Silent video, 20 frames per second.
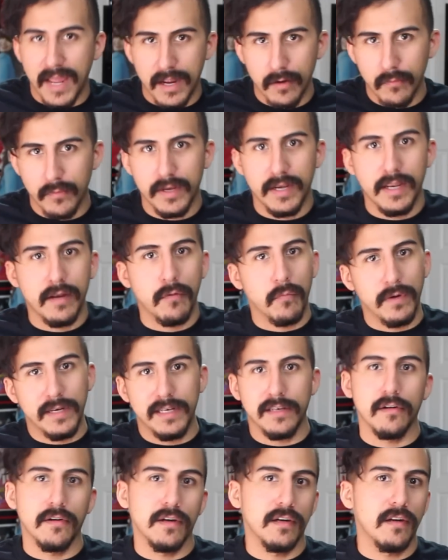Penguin and
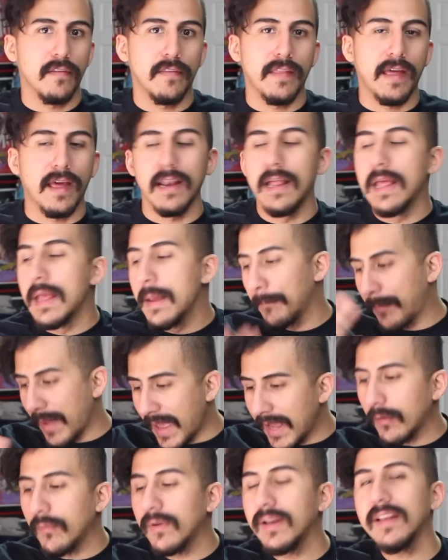Riddler and all that.
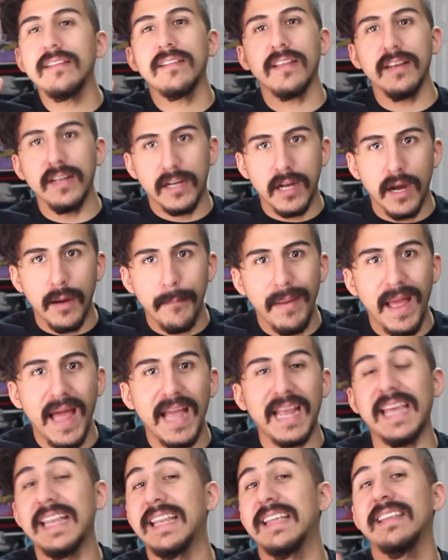Penguin is going to come
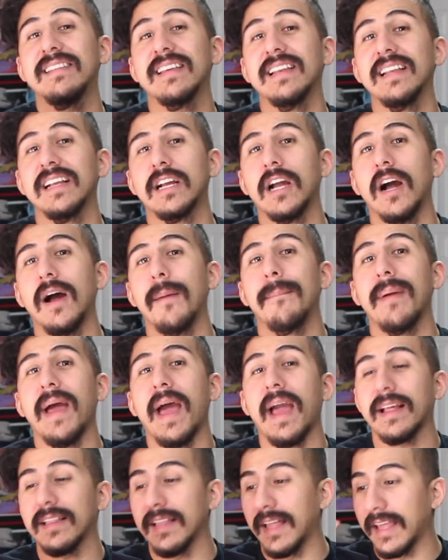back and he's going to come
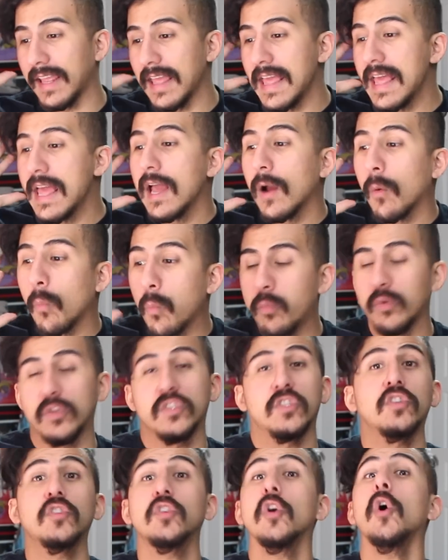back like
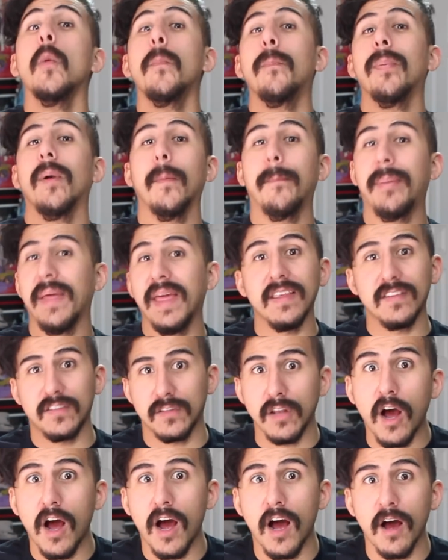super
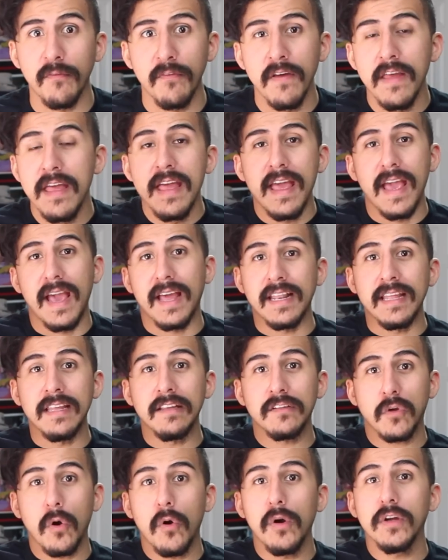pissed off and
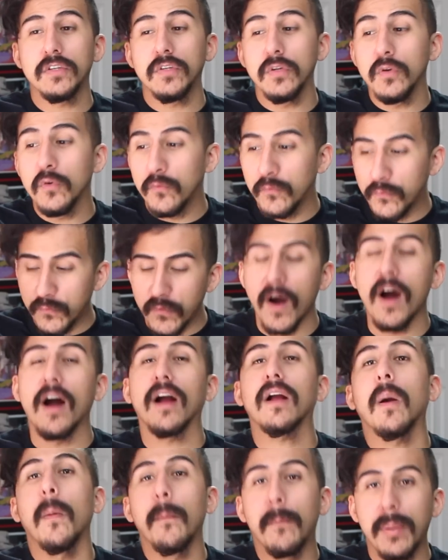he's going to
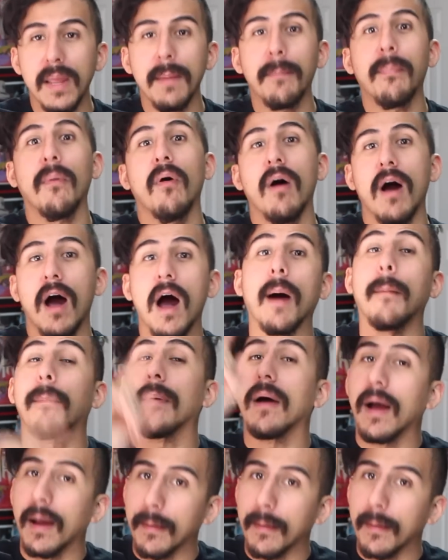fuck people up.